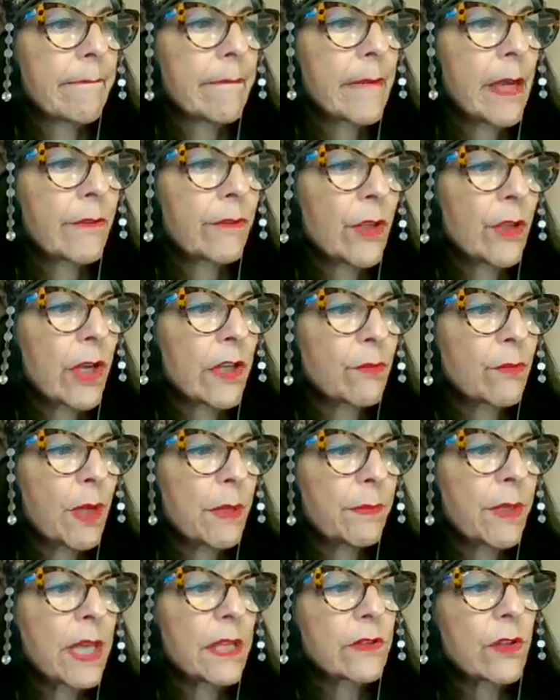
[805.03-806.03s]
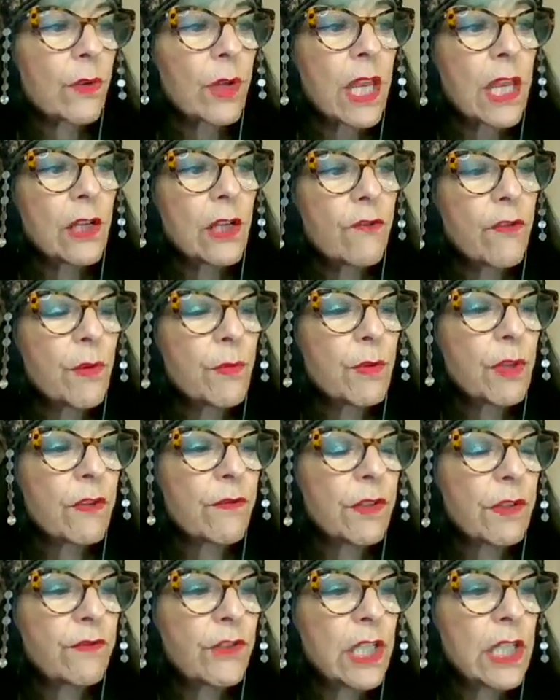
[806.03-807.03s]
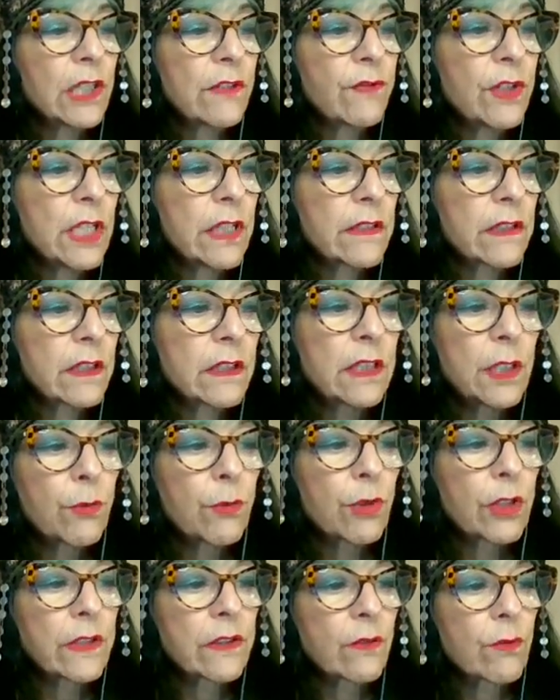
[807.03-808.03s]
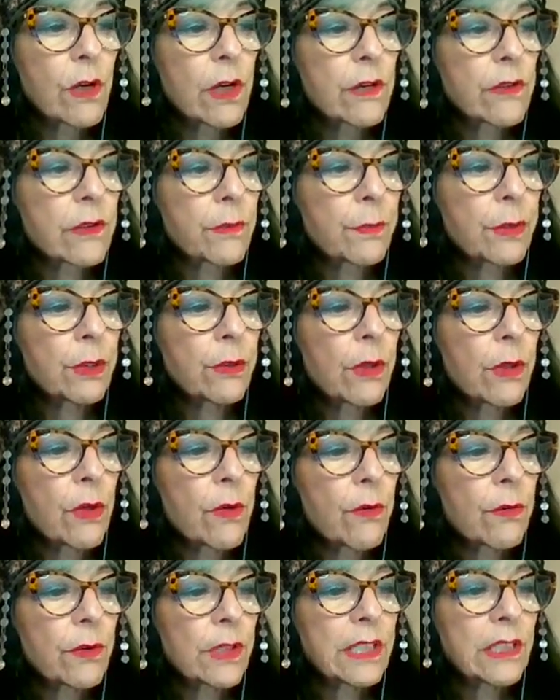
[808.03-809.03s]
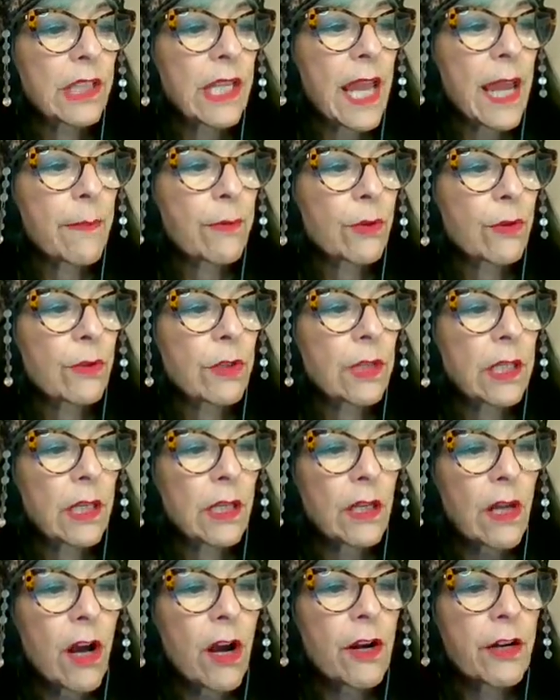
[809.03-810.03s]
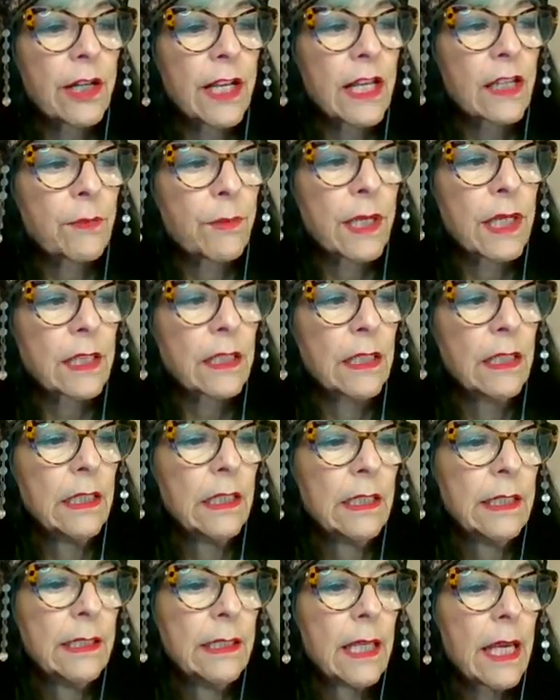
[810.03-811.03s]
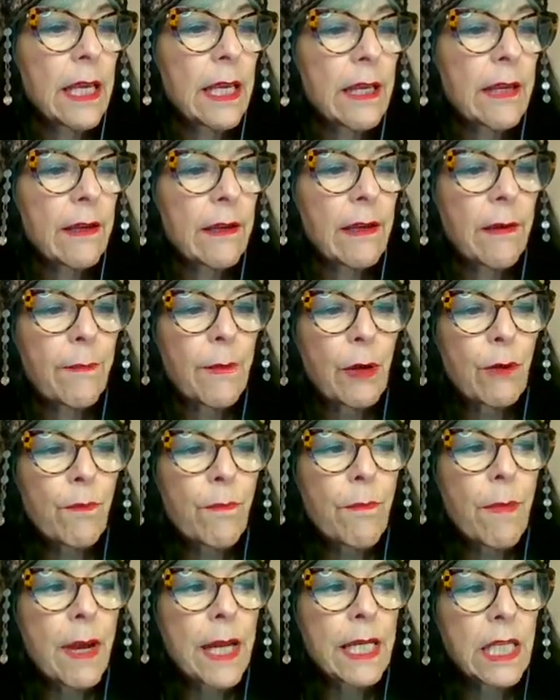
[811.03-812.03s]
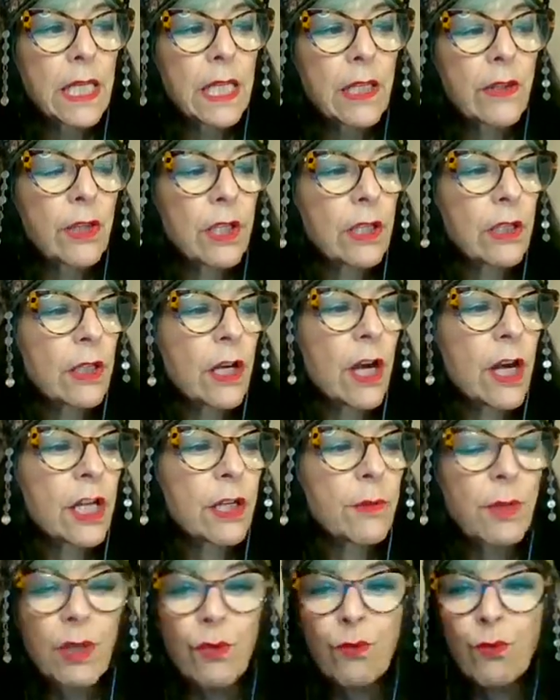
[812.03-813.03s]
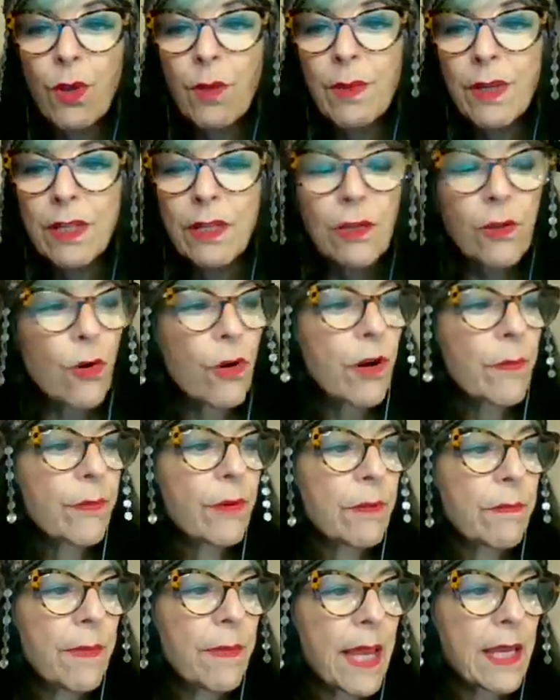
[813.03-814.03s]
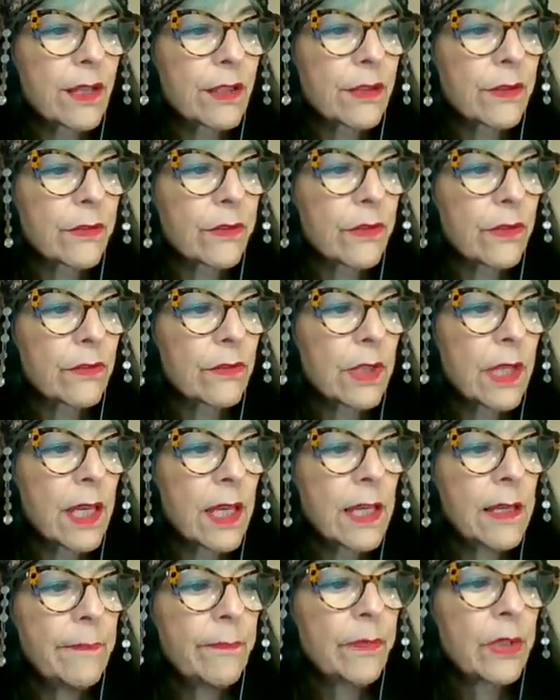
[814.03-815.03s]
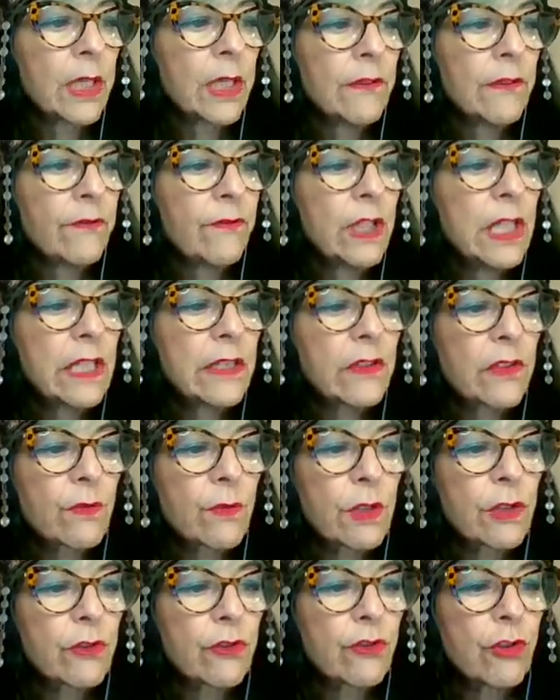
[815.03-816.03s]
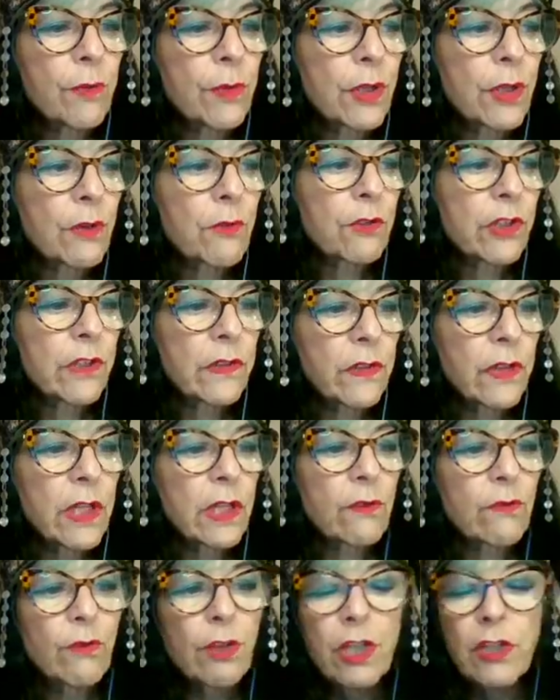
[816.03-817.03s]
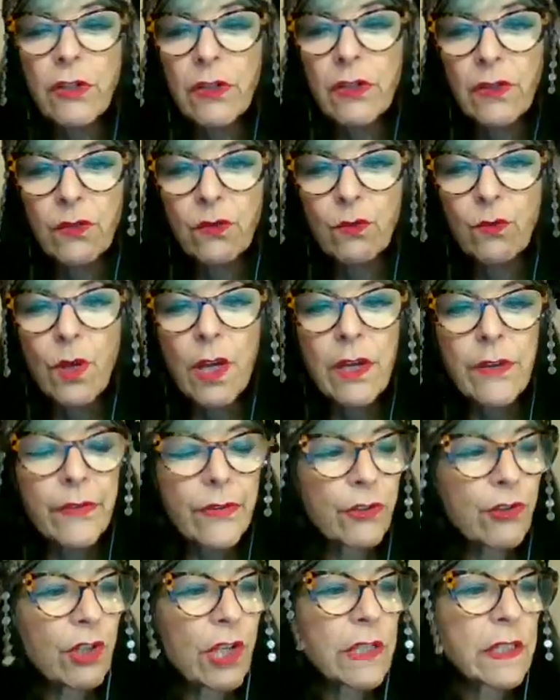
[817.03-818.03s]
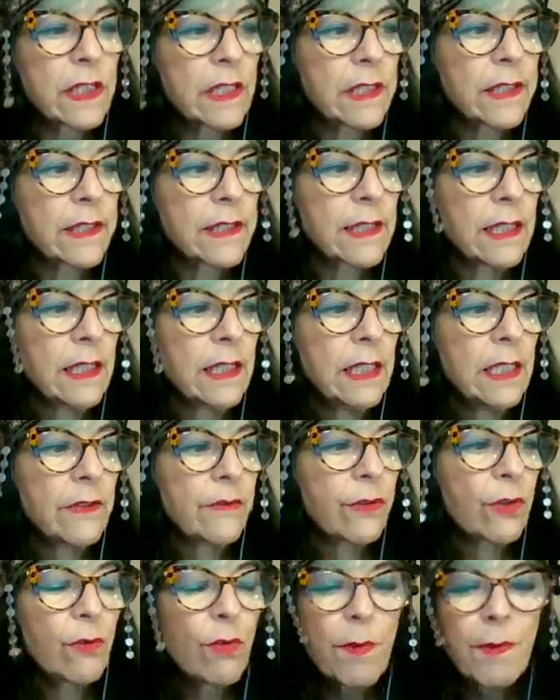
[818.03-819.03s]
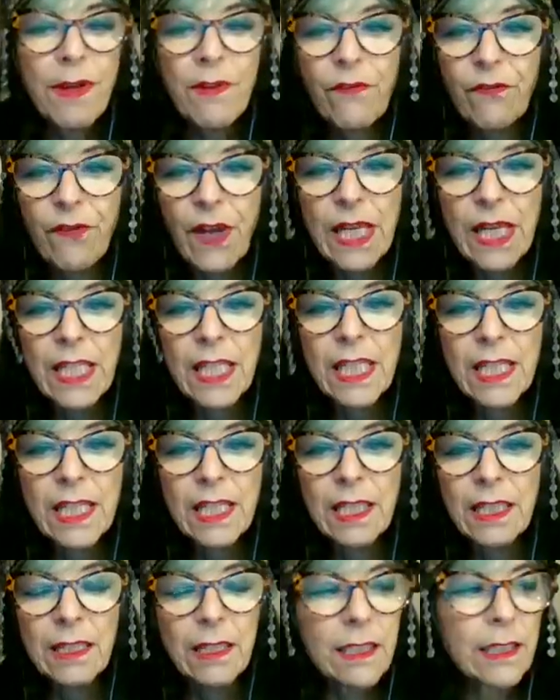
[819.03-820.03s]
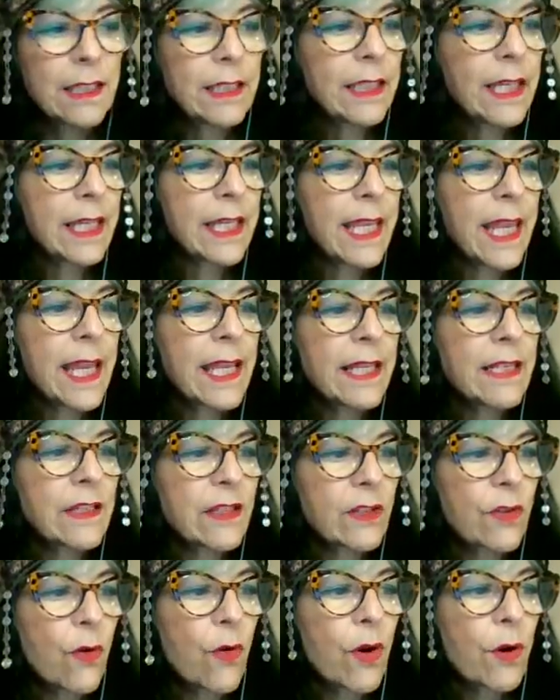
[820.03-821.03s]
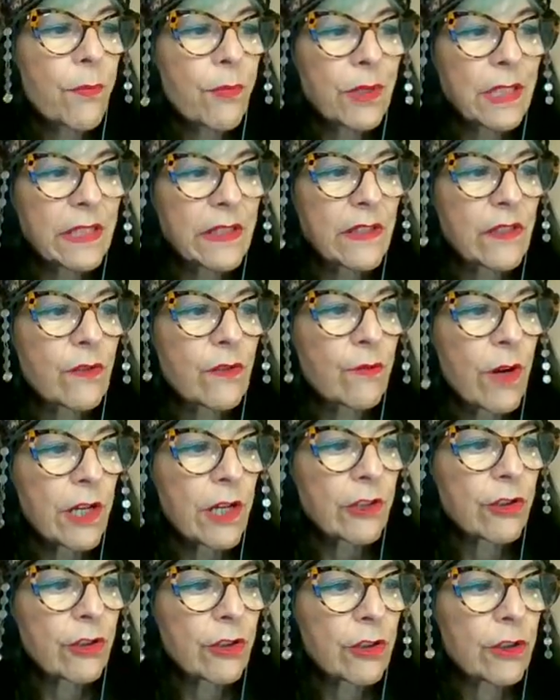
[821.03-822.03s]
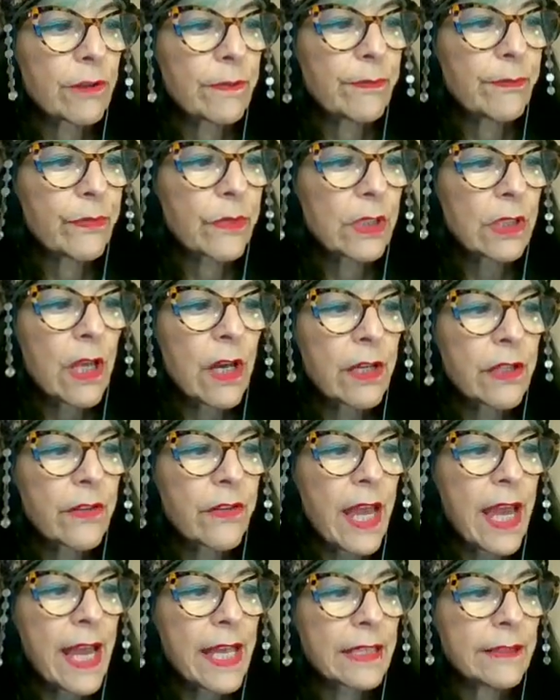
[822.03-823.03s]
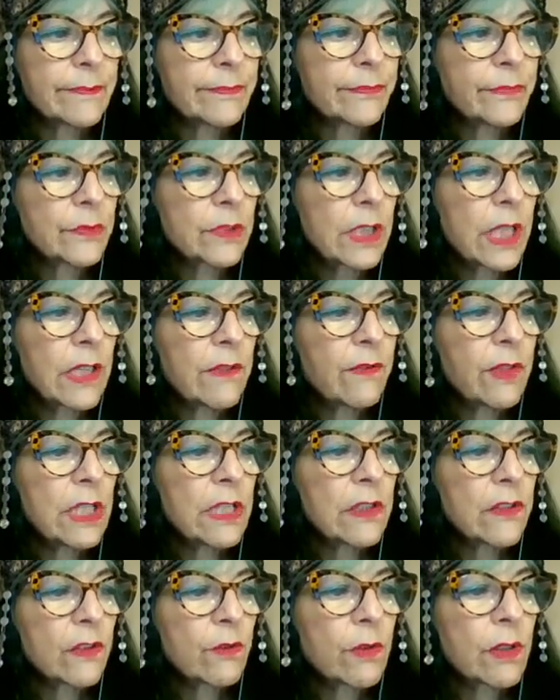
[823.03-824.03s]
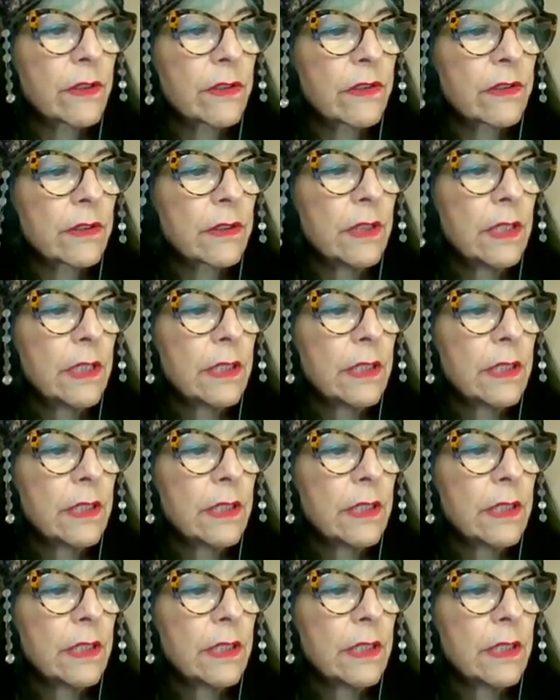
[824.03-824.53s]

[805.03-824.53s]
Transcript: I've lost my place. Okay, November the 15th, Venus in Libra squares Pluto in Capricorn. Again, a hard aspect about money, the economy, women, corporate battles, okay? Venus squares Jupiter, which is, again, riches, wealth, justice for women fighting against corporate structure. A lot of that. Okay, Venus squares